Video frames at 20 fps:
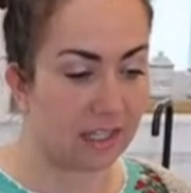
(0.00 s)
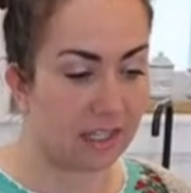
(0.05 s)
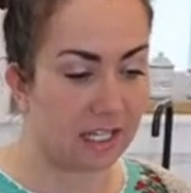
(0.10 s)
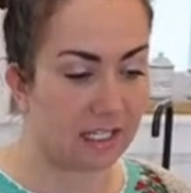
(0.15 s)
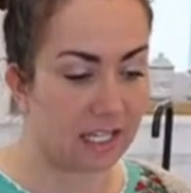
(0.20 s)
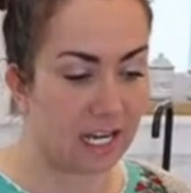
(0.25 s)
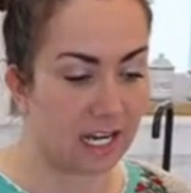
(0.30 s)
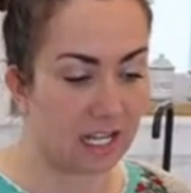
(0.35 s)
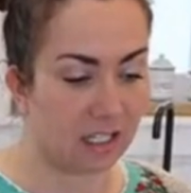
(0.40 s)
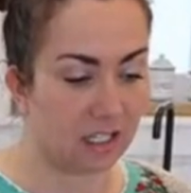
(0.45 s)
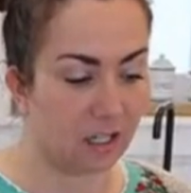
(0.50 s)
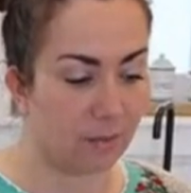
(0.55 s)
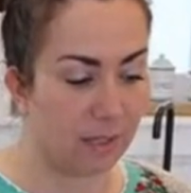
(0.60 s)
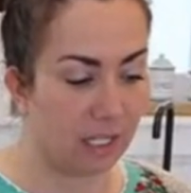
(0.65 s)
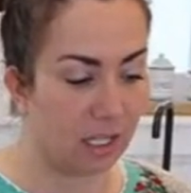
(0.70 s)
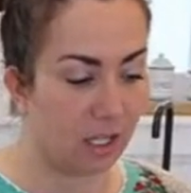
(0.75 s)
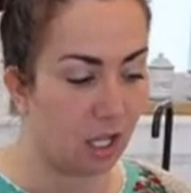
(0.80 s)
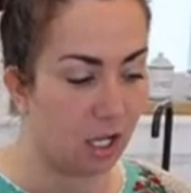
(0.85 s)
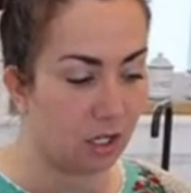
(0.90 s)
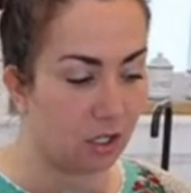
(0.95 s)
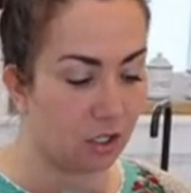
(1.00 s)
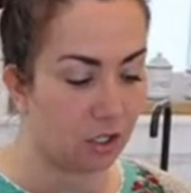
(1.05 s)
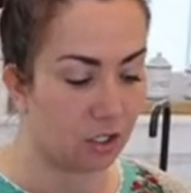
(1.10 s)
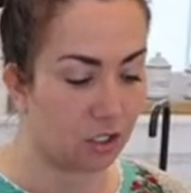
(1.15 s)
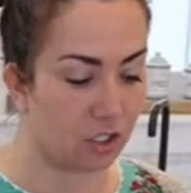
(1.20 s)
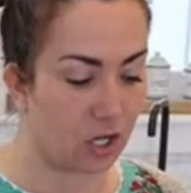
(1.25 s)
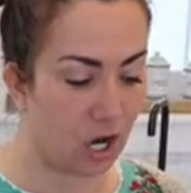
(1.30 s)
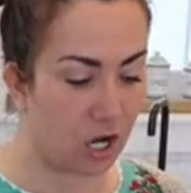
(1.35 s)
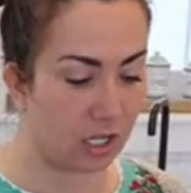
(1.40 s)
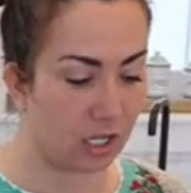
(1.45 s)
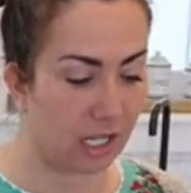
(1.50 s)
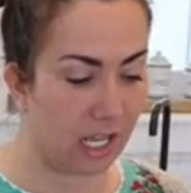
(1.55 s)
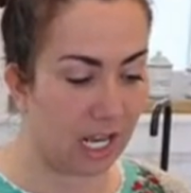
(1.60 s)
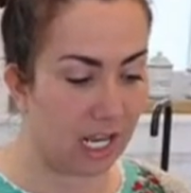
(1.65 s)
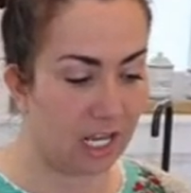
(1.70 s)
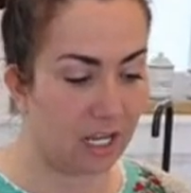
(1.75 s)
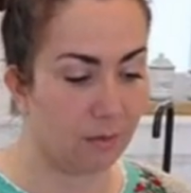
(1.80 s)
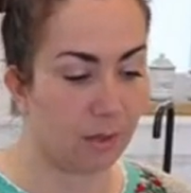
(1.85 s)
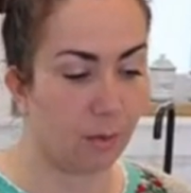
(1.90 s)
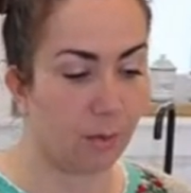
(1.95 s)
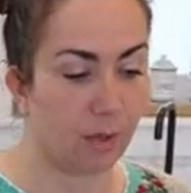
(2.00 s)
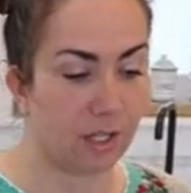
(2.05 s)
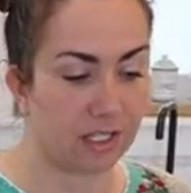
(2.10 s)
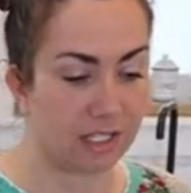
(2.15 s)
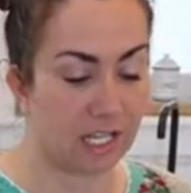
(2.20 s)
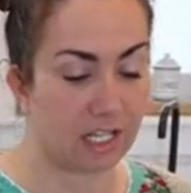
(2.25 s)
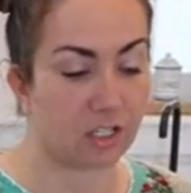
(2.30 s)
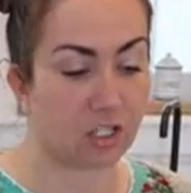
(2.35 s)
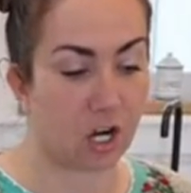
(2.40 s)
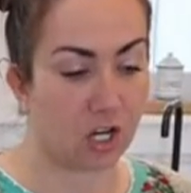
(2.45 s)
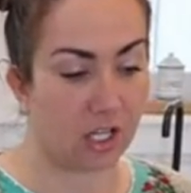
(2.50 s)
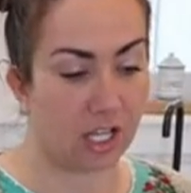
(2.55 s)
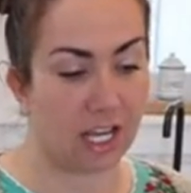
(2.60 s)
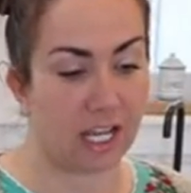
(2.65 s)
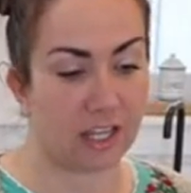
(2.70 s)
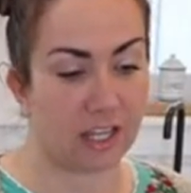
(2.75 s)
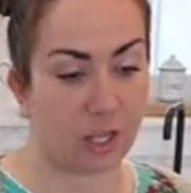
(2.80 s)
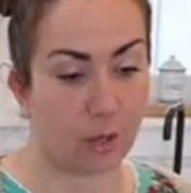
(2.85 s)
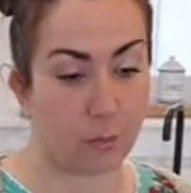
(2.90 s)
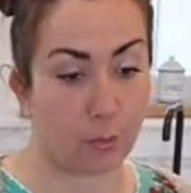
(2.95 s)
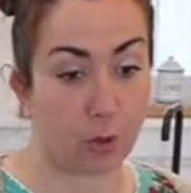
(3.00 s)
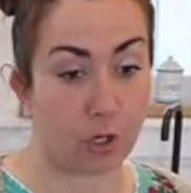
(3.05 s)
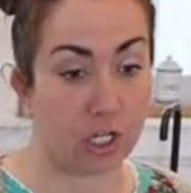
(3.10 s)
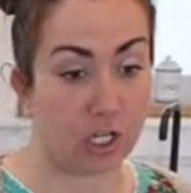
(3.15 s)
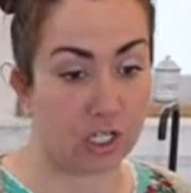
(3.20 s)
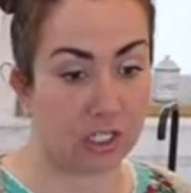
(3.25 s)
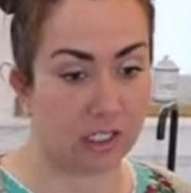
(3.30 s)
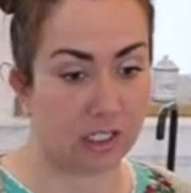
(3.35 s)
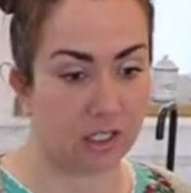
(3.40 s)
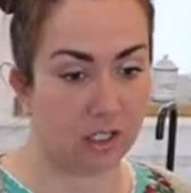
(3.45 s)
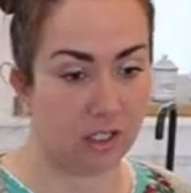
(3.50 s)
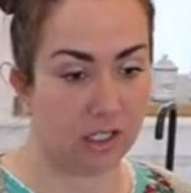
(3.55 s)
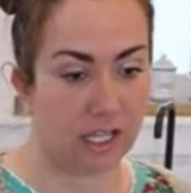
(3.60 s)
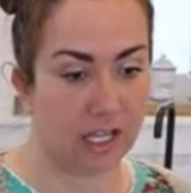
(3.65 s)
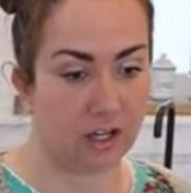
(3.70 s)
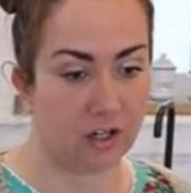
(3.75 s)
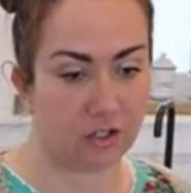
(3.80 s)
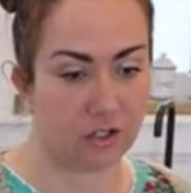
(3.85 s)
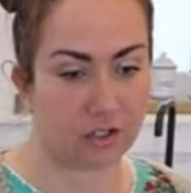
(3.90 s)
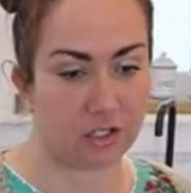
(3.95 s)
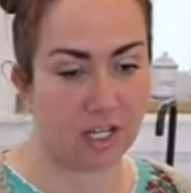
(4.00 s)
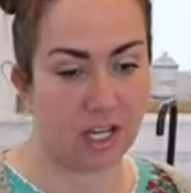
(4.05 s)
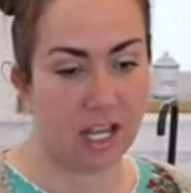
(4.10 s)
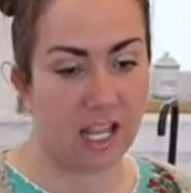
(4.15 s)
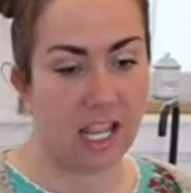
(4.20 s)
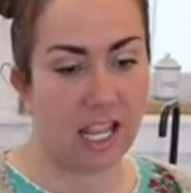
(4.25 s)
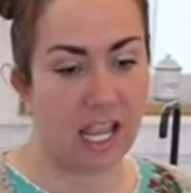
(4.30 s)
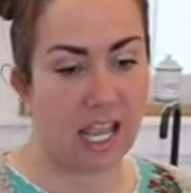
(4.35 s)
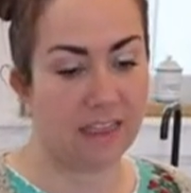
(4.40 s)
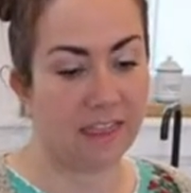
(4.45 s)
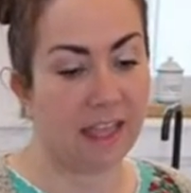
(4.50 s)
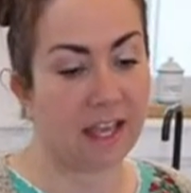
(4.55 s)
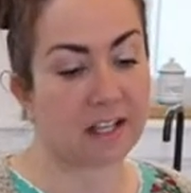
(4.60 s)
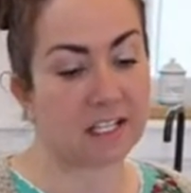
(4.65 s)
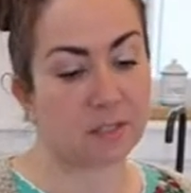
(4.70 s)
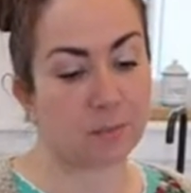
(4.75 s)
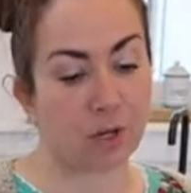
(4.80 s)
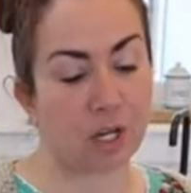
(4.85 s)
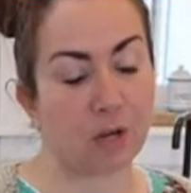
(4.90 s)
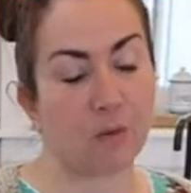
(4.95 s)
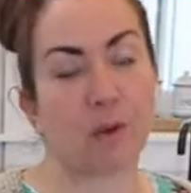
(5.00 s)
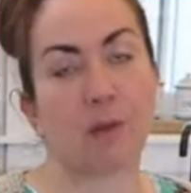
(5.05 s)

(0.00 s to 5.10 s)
They take a little bit longer to start laying, but once they start laying, they're pretty good little layers. And next spring, we